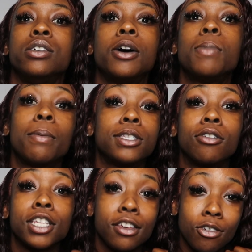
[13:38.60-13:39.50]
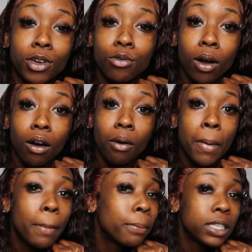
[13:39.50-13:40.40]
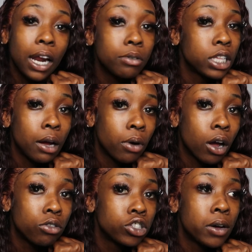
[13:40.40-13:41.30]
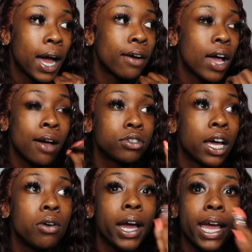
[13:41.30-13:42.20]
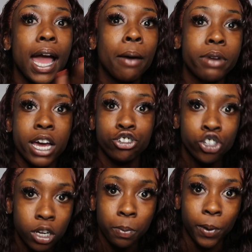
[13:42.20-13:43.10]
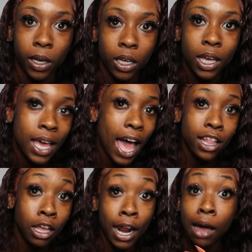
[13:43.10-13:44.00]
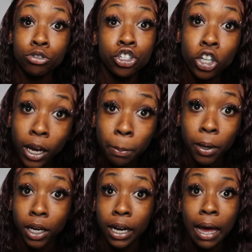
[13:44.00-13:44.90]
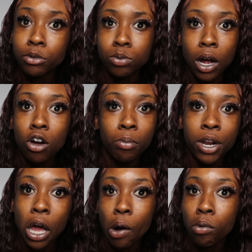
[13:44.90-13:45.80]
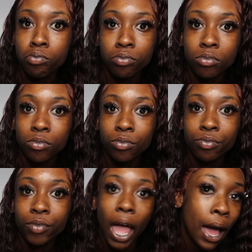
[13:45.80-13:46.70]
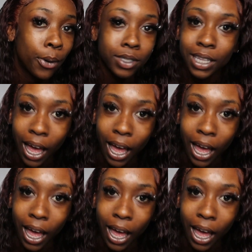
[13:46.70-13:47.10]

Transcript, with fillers: your mom is gonna tell you when you wrong my mom said i was not wrong so i i was like okay i'm not tripping i thought i was tripping and i was wrong but no i was